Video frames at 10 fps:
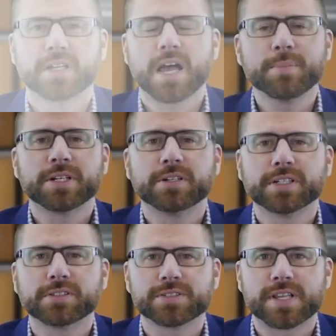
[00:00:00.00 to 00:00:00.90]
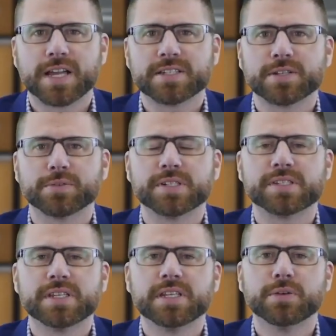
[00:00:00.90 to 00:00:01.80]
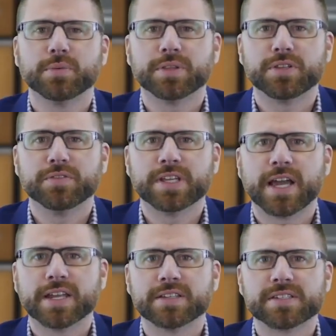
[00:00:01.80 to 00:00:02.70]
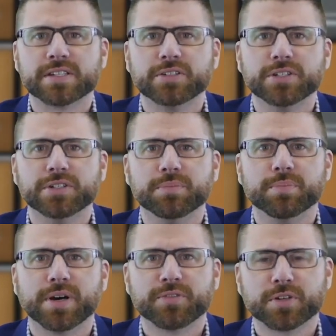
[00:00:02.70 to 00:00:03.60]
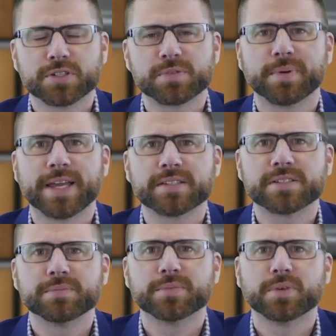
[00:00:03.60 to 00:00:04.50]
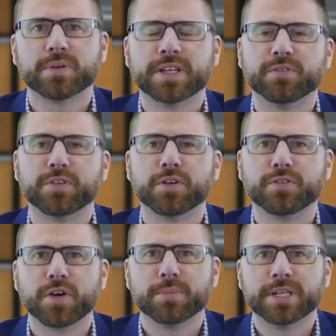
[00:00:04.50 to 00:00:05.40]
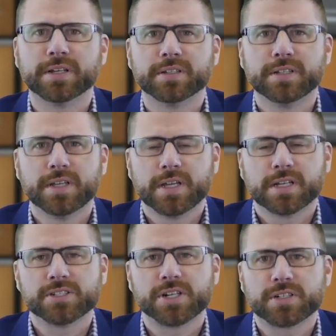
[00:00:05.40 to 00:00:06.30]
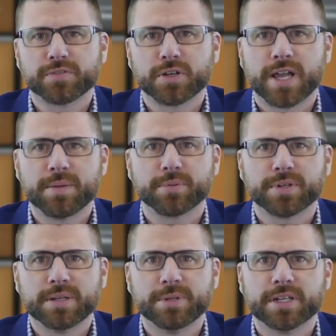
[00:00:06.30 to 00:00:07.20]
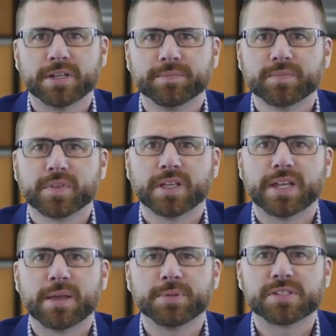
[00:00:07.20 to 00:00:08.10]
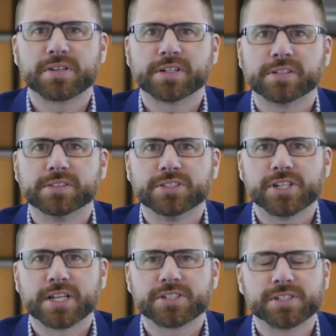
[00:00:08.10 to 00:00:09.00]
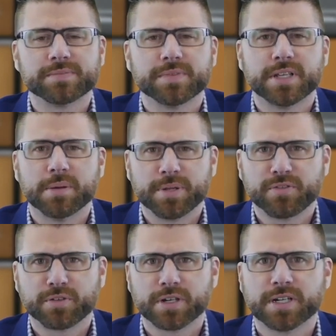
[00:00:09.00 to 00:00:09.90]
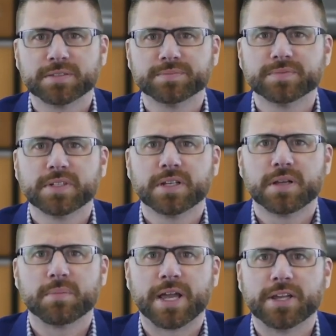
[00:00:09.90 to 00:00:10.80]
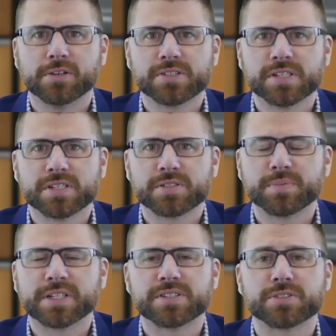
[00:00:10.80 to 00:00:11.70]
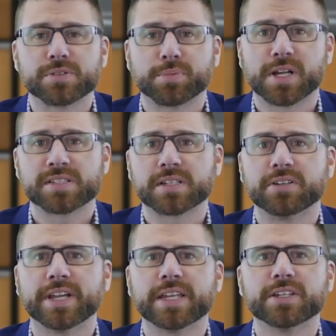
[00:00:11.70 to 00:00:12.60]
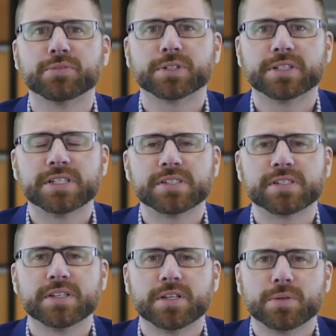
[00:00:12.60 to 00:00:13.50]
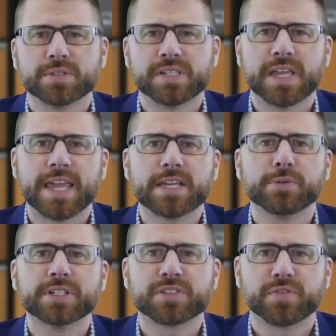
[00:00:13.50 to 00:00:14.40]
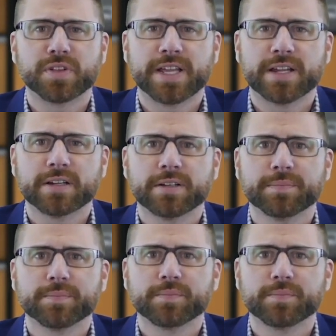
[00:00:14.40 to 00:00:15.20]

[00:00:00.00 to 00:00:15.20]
Common clinical signs that we see with uveitis include blepharospasm and photophobia, conjunctival hyperemia, an episcleral injection, epiphora, meiosis because there's a prostaglandin release. We see aqueous flare.